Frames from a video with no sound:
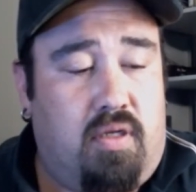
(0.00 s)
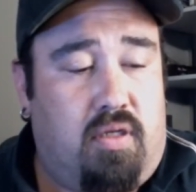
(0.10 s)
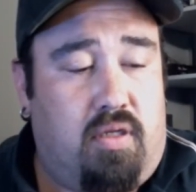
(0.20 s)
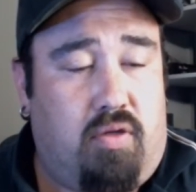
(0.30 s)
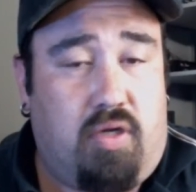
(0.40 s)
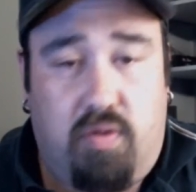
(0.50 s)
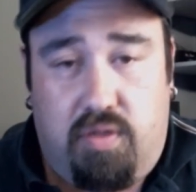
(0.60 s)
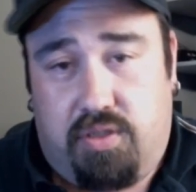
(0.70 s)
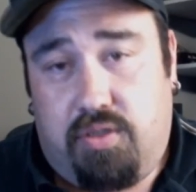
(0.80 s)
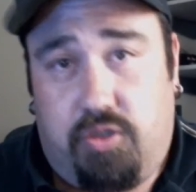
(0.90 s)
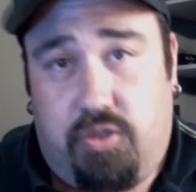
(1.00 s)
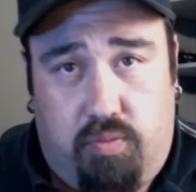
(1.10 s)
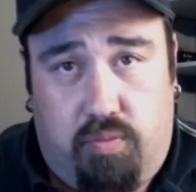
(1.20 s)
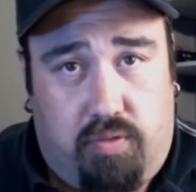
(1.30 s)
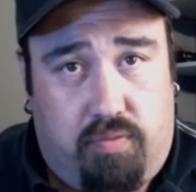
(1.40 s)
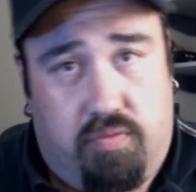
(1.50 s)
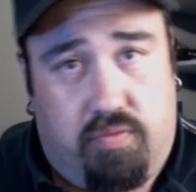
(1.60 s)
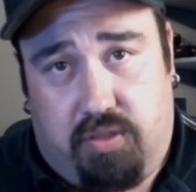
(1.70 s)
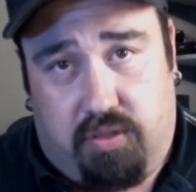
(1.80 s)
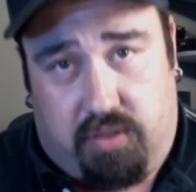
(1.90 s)
You go into the Joule mode,
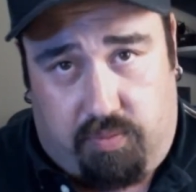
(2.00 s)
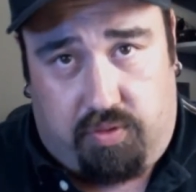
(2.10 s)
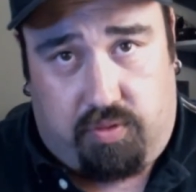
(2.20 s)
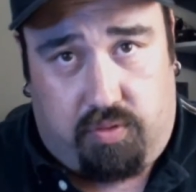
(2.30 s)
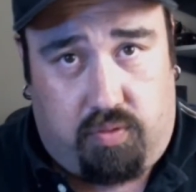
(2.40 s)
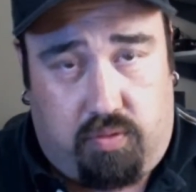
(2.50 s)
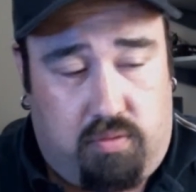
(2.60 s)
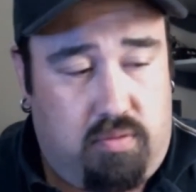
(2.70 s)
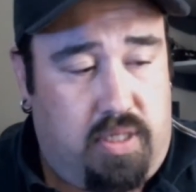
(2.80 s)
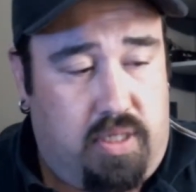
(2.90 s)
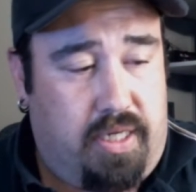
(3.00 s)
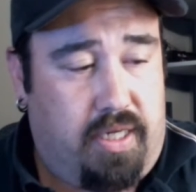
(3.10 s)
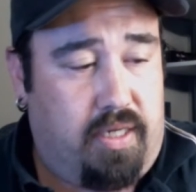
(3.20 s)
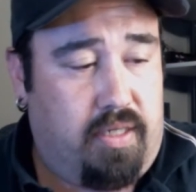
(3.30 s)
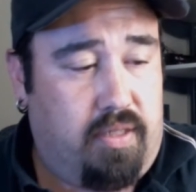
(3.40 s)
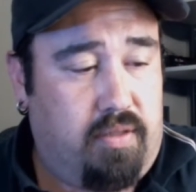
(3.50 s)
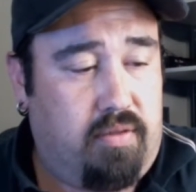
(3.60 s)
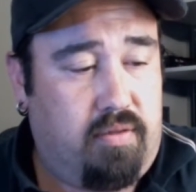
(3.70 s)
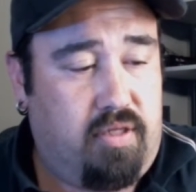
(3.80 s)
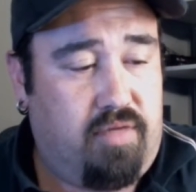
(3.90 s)
into temperature control, and
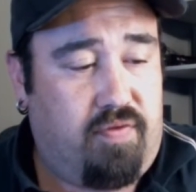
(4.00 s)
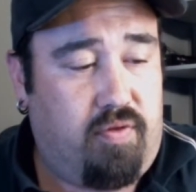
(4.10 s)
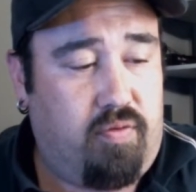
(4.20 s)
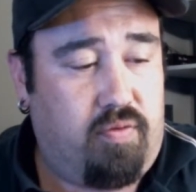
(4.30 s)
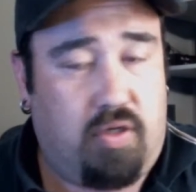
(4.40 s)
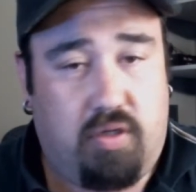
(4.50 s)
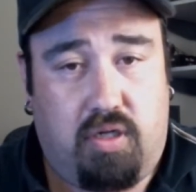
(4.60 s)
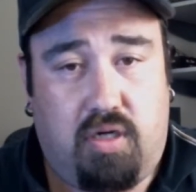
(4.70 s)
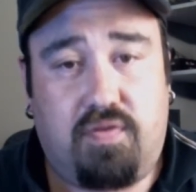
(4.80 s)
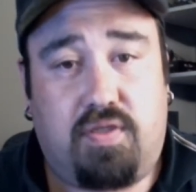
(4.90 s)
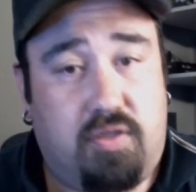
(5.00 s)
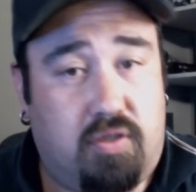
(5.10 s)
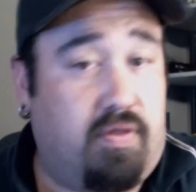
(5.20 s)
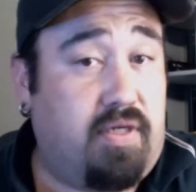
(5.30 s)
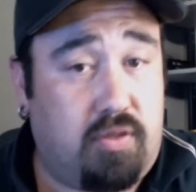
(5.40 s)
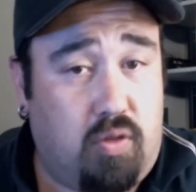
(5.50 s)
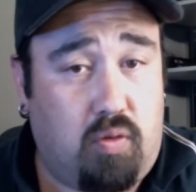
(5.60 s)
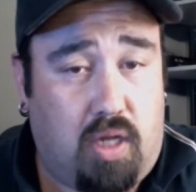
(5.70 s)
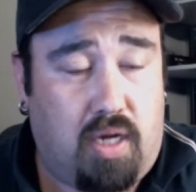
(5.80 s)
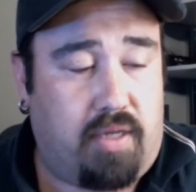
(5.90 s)
if you turn it off, since there is no
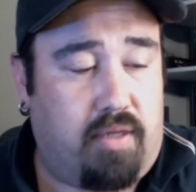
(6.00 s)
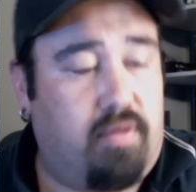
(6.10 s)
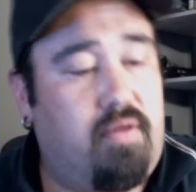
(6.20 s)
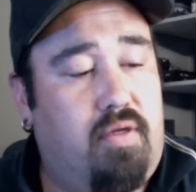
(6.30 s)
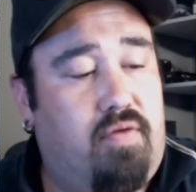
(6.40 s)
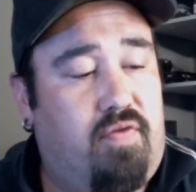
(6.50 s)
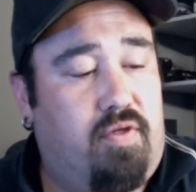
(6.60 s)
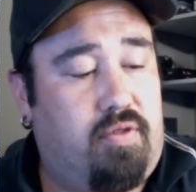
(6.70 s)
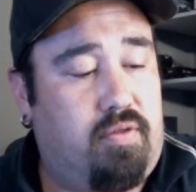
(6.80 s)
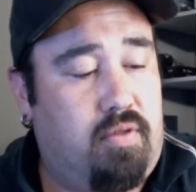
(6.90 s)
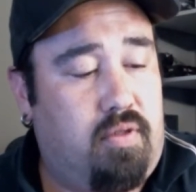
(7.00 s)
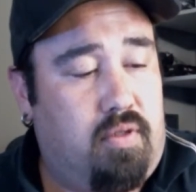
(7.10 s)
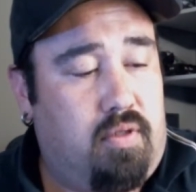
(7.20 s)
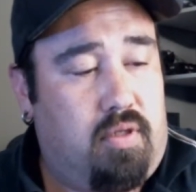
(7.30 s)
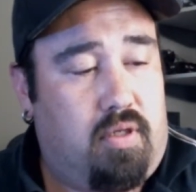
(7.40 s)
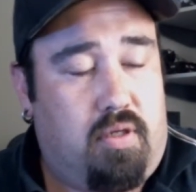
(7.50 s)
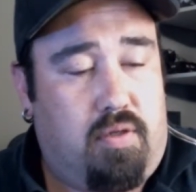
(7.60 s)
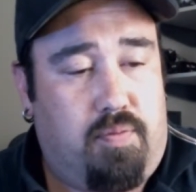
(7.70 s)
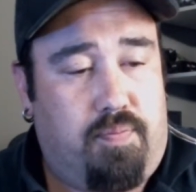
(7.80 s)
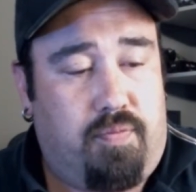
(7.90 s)
locking feature,
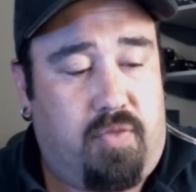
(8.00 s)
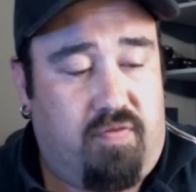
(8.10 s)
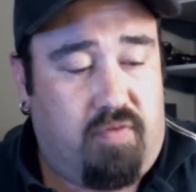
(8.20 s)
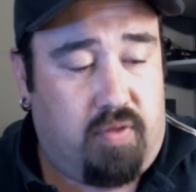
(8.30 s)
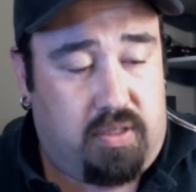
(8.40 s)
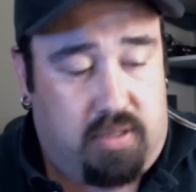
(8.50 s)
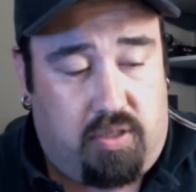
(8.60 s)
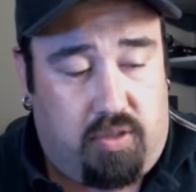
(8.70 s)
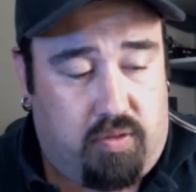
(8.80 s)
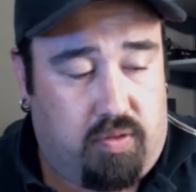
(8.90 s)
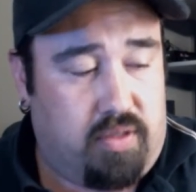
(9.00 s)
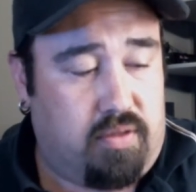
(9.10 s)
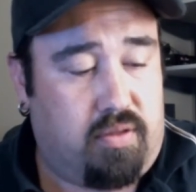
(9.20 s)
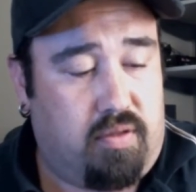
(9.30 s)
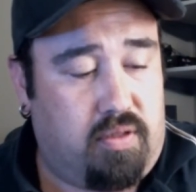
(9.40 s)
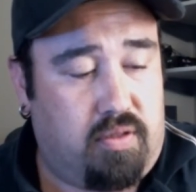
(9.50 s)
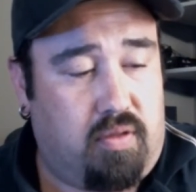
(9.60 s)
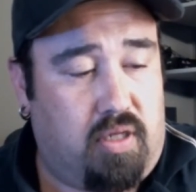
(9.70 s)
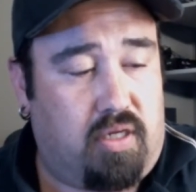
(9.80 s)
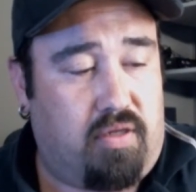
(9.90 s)
even though they tell you there is no
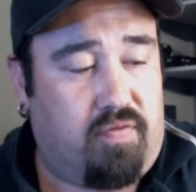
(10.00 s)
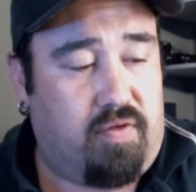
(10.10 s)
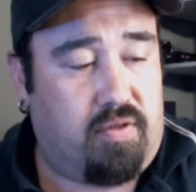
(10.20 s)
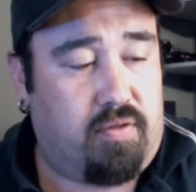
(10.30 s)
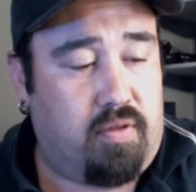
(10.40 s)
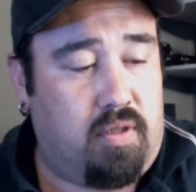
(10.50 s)
locking feature.